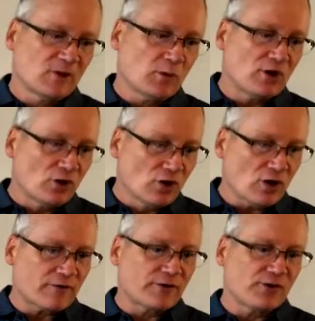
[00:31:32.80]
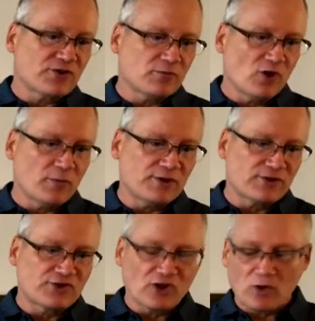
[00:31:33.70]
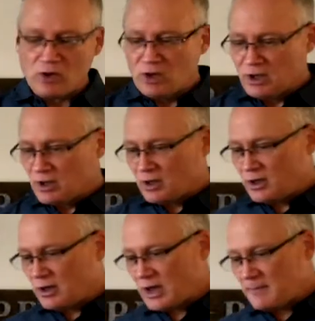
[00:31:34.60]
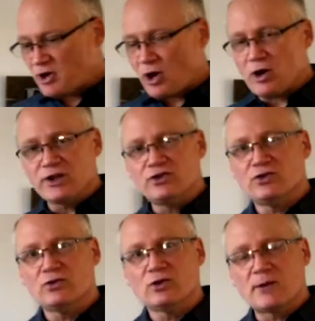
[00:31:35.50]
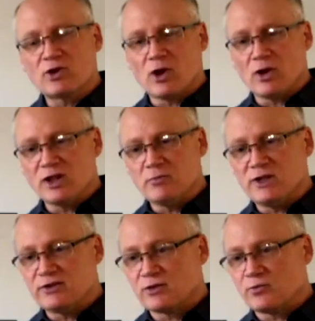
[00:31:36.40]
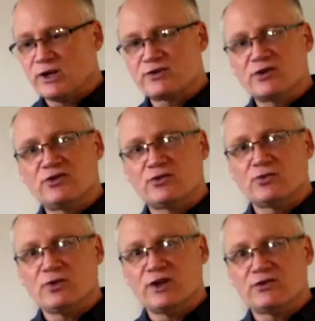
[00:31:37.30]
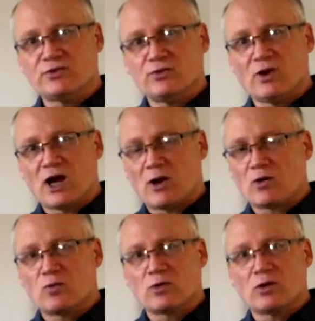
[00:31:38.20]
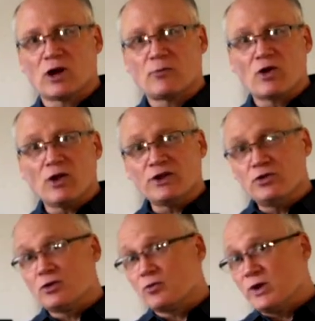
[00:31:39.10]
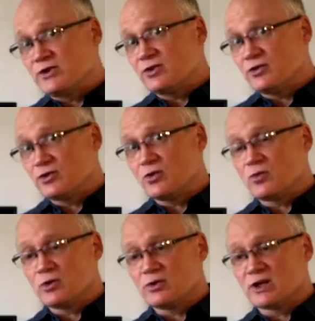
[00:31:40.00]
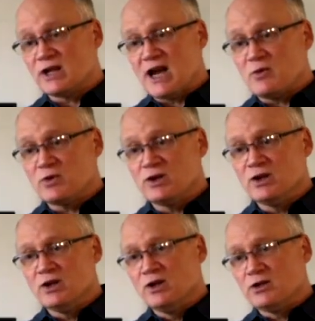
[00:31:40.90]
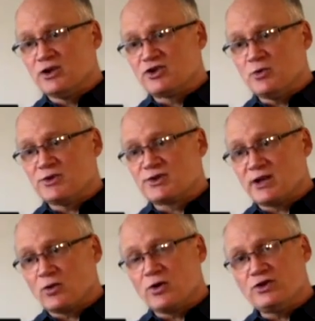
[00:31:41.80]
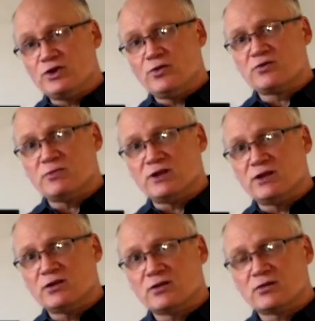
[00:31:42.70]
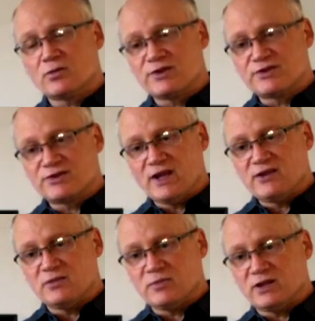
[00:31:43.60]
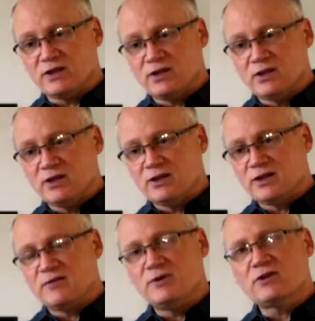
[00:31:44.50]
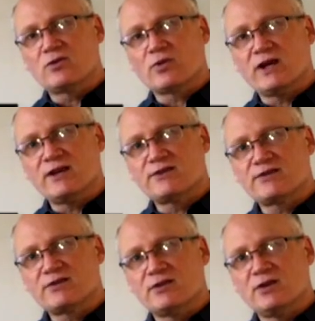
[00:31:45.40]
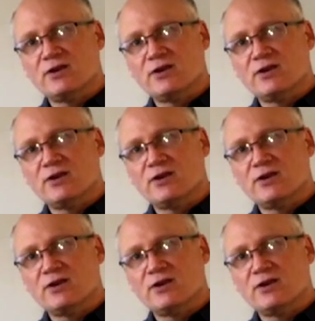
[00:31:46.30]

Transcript: We look for those moments. And so I'm calling you and I'm calling me to reach into into our world. I'm calling you to reach into your world. That God would that you would say, Lord, use me. Lord, send me. Give me the grace,